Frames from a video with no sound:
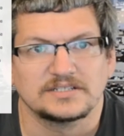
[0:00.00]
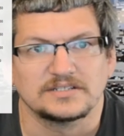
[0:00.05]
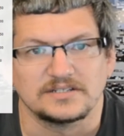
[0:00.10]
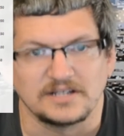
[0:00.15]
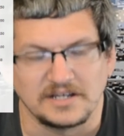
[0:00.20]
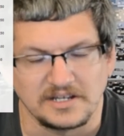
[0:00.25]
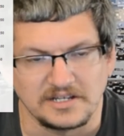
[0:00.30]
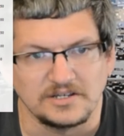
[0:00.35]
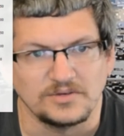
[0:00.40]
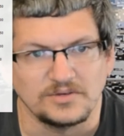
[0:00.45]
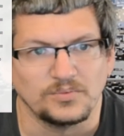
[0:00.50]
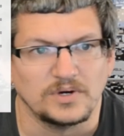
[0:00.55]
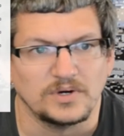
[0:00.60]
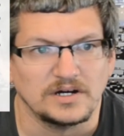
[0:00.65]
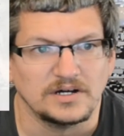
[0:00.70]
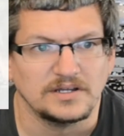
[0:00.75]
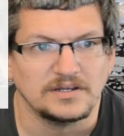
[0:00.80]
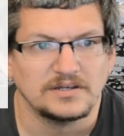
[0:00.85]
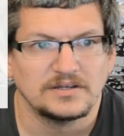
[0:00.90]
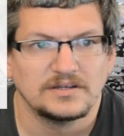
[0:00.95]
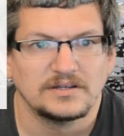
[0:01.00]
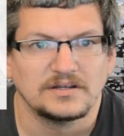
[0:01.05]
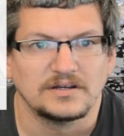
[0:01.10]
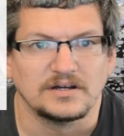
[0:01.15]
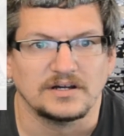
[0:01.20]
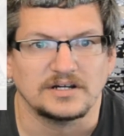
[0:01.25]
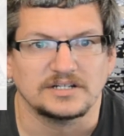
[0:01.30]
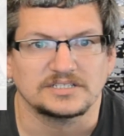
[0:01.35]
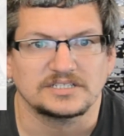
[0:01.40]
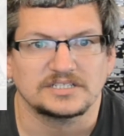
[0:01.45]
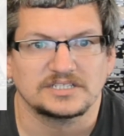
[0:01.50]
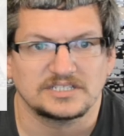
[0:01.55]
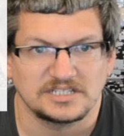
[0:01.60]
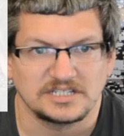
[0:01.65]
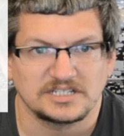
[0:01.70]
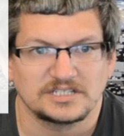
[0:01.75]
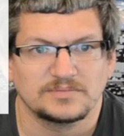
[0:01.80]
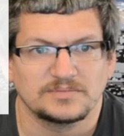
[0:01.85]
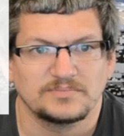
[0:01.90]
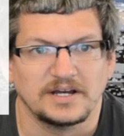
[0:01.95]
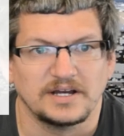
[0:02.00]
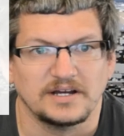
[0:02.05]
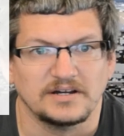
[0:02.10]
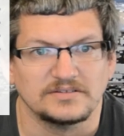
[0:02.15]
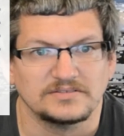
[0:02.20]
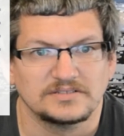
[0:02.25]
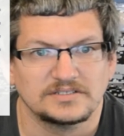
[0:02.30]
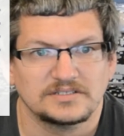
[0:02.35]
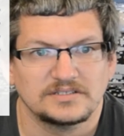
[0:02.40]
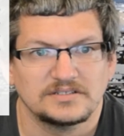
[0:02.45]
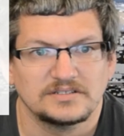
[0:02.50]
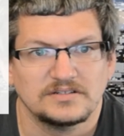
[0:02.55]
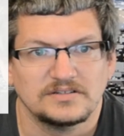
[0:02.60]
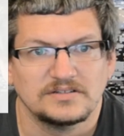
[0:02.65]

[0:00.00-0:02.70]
91 on 6 pounds